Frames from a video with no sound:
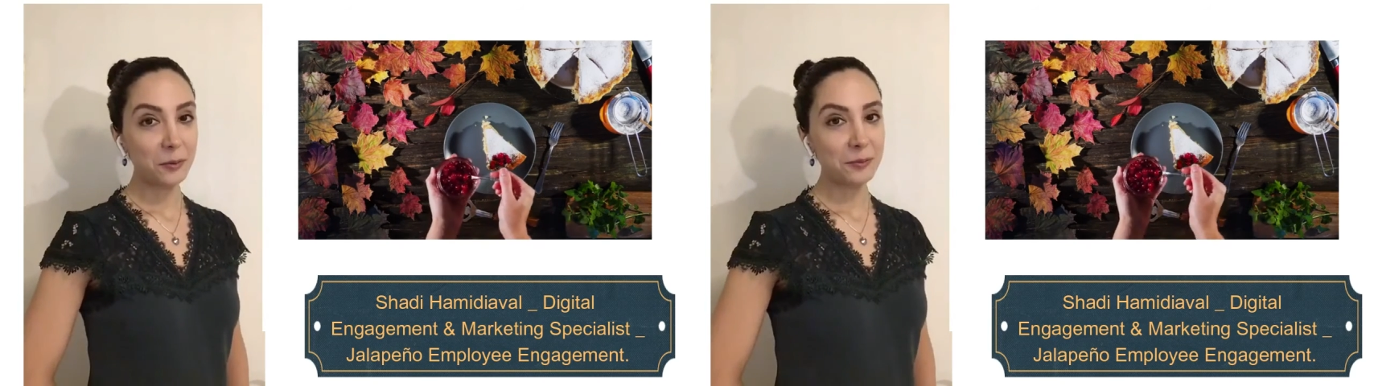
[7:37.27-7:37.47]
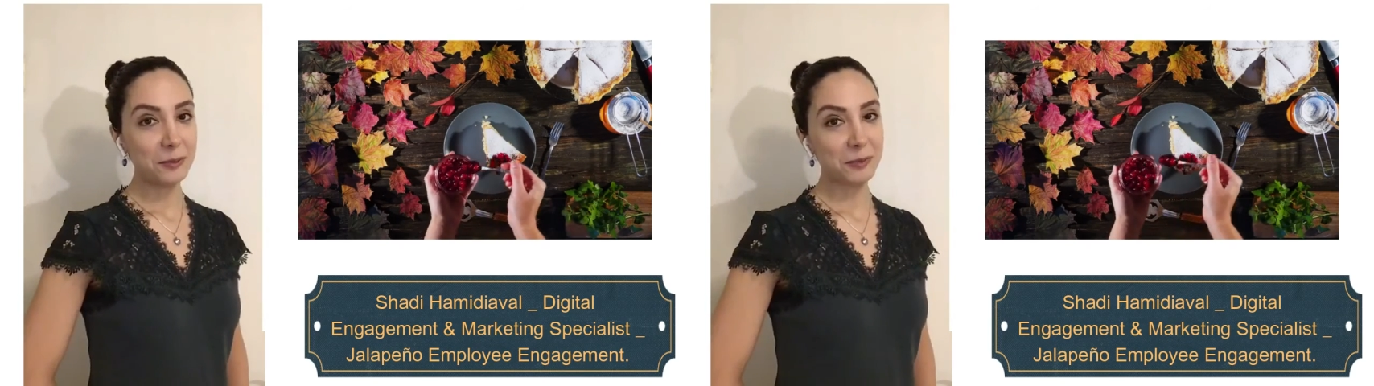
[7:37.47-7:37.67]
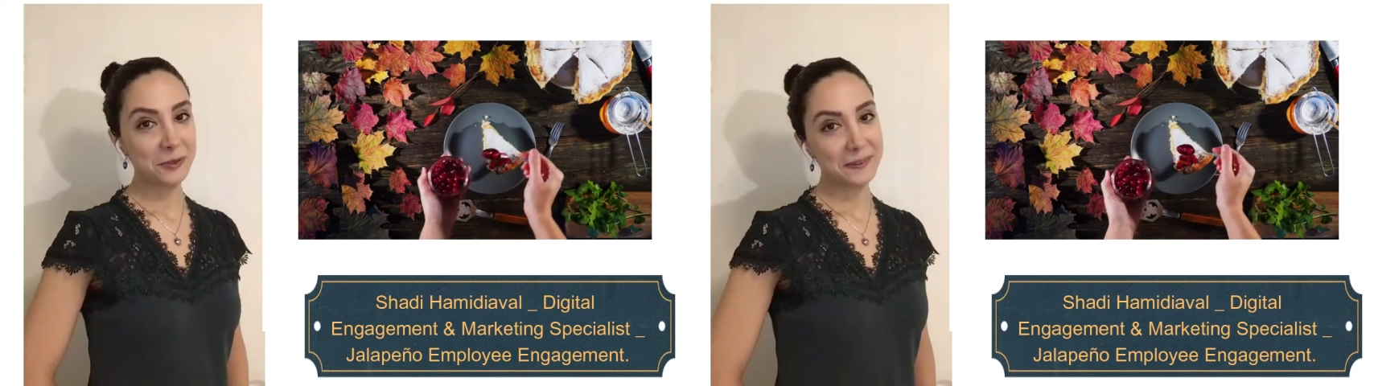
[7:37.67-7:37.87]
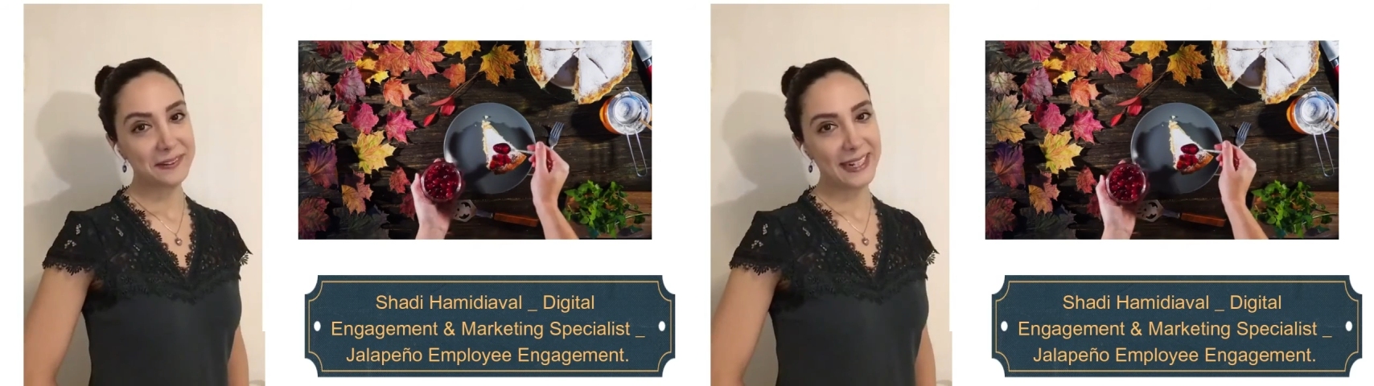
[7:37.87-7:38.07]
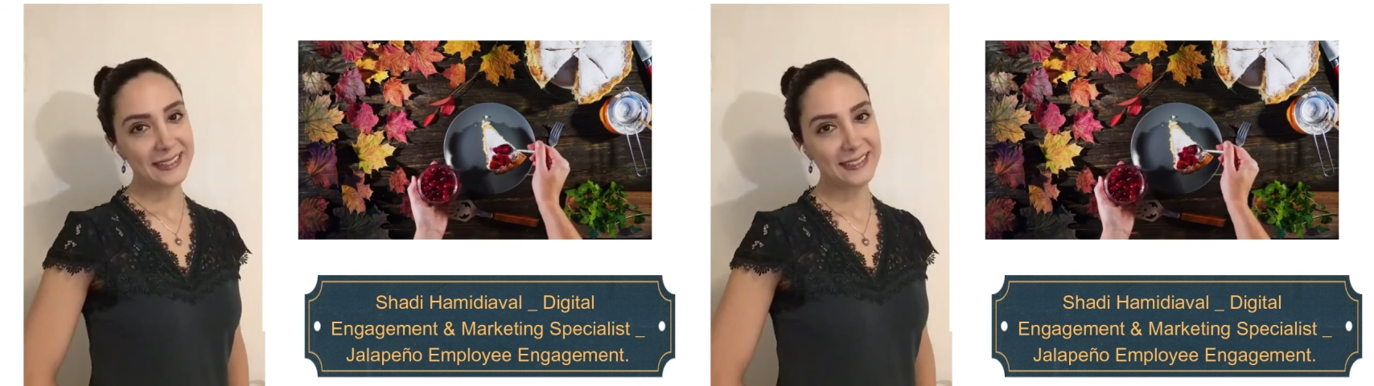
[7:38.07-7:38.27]
be more
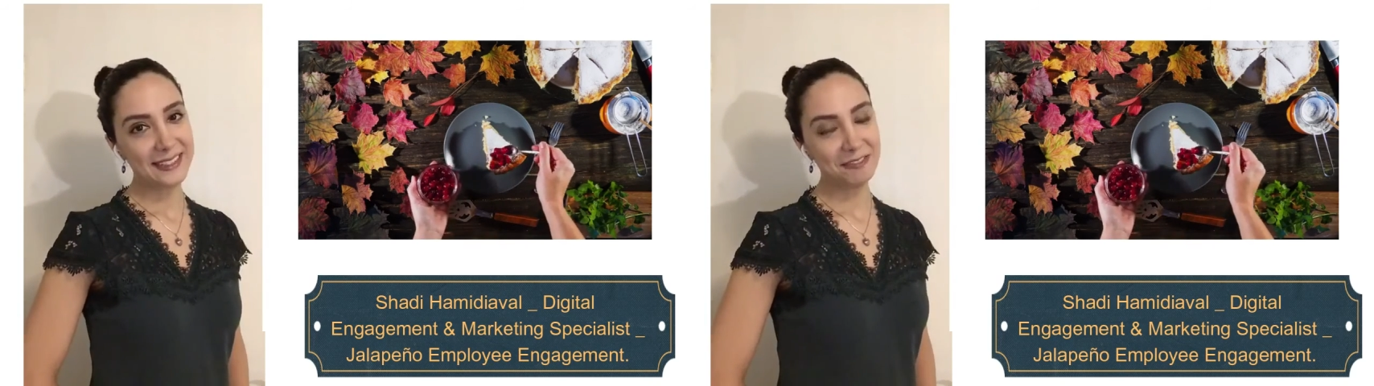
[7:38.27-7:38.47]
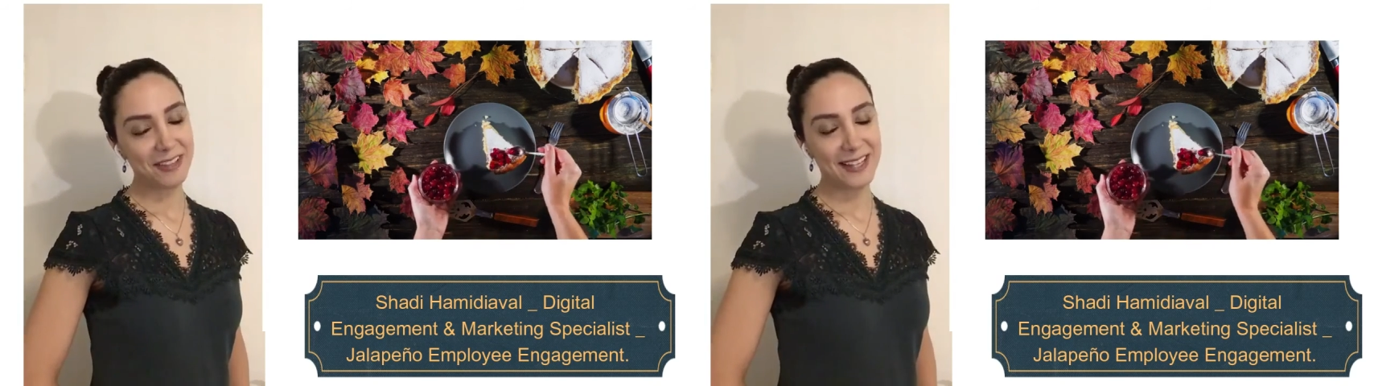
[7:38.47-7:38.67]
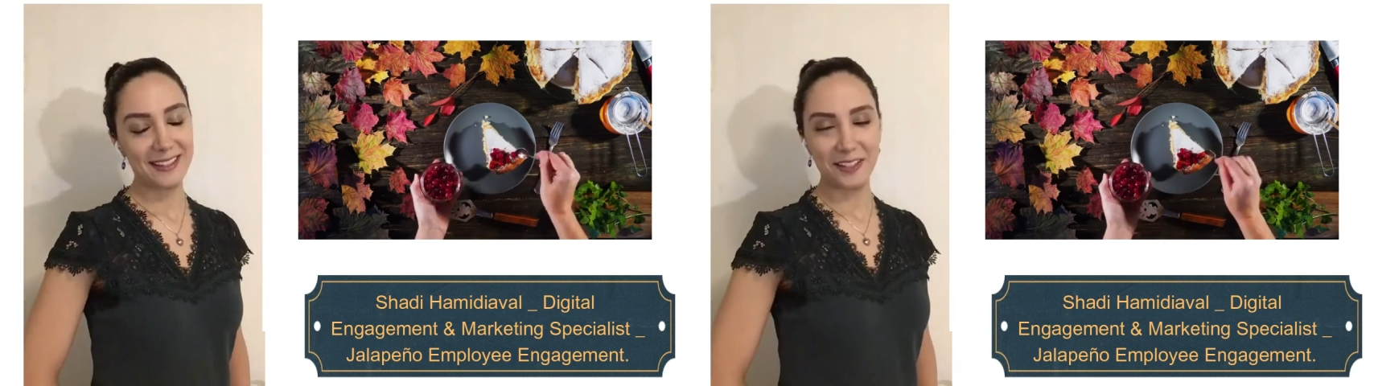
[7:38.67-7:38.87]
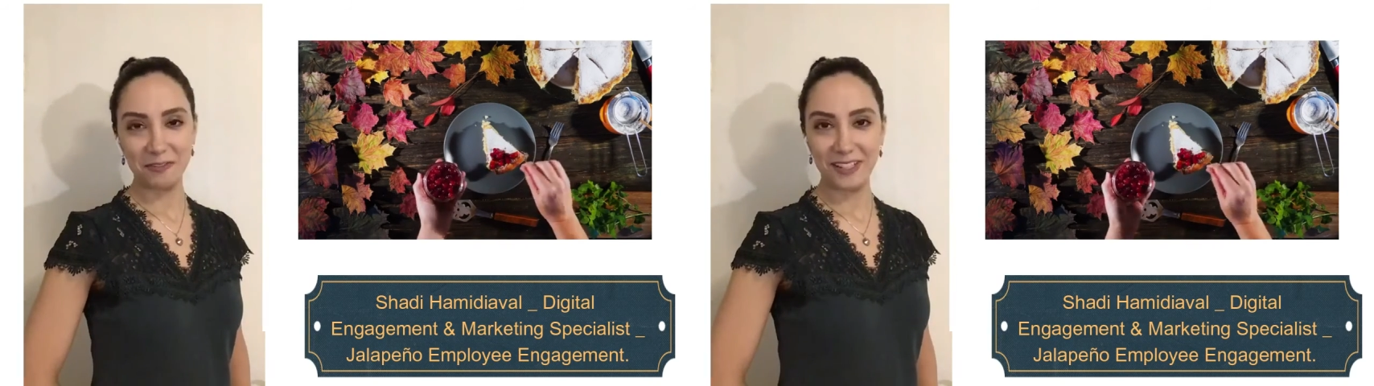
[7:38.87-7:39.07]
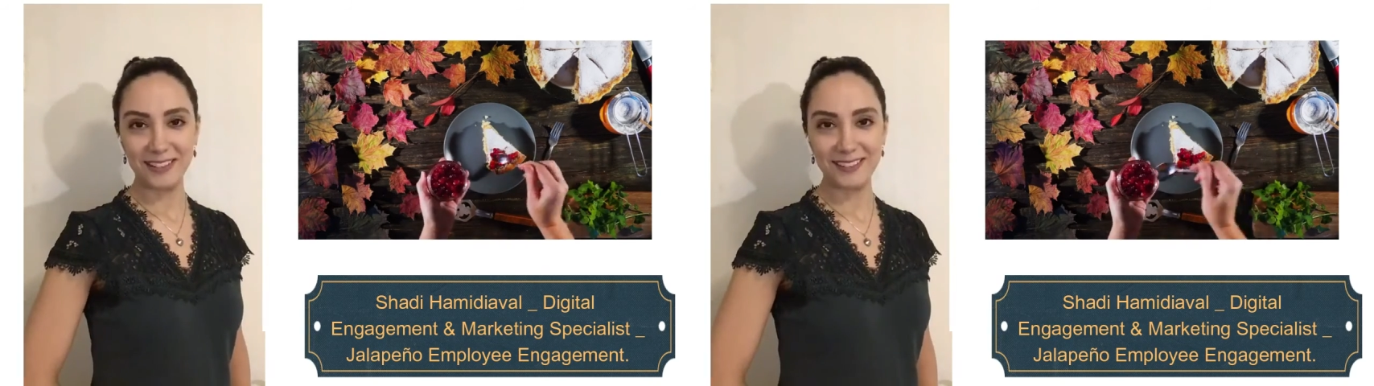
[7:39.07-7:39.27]
creative and
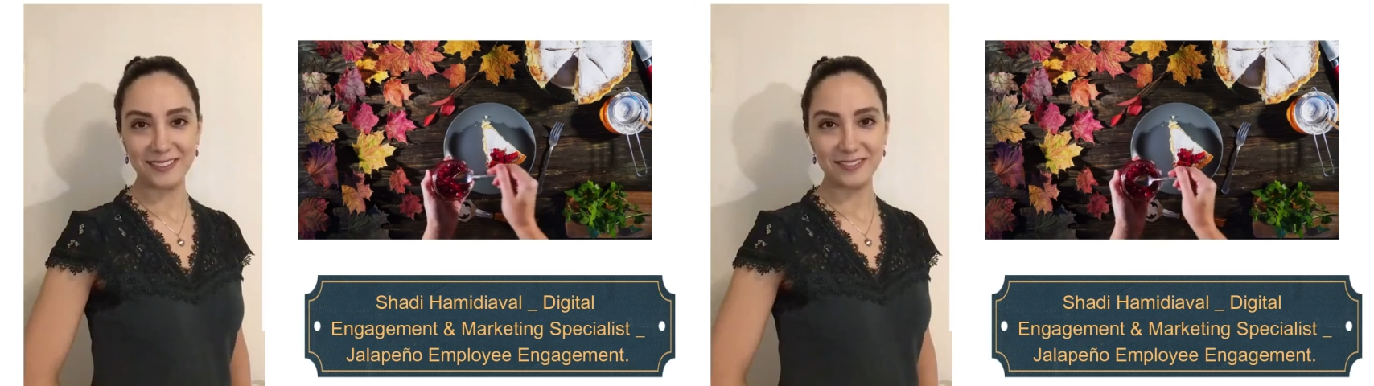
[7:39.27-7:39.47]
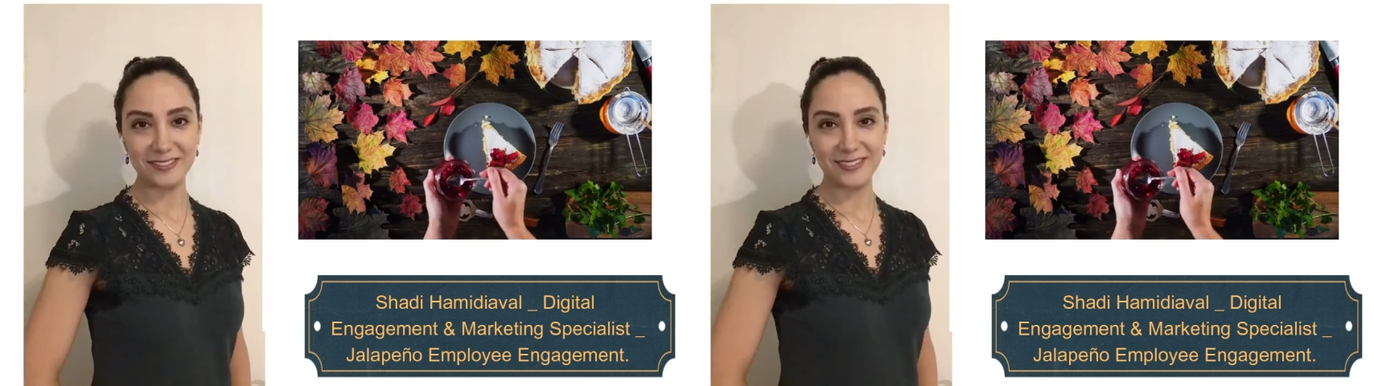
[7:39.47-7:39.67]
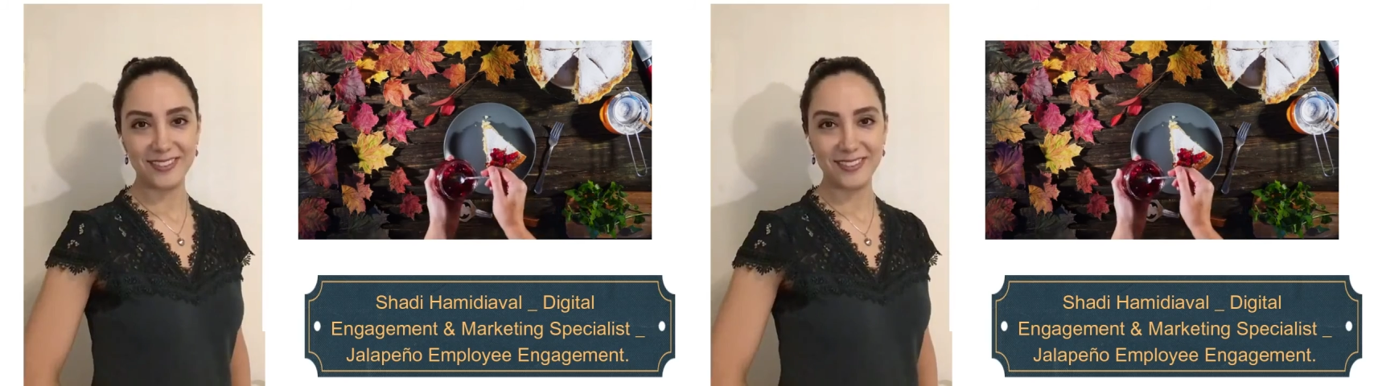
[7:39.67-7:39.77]
innovative.